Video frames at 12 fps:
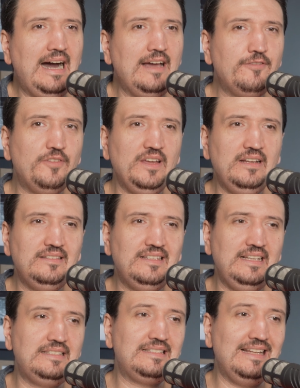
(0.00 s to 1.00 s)
I feel
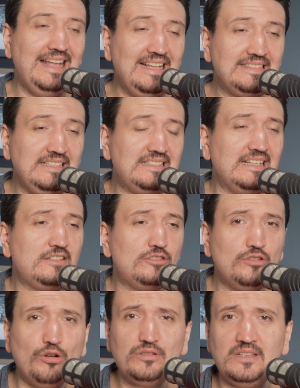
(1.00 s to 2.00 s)
this lens, it's a
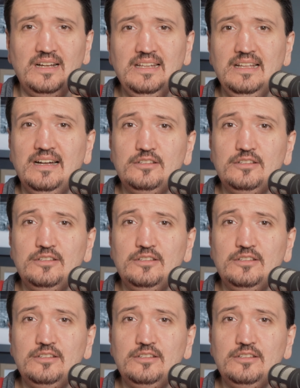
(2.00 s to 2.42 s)
totally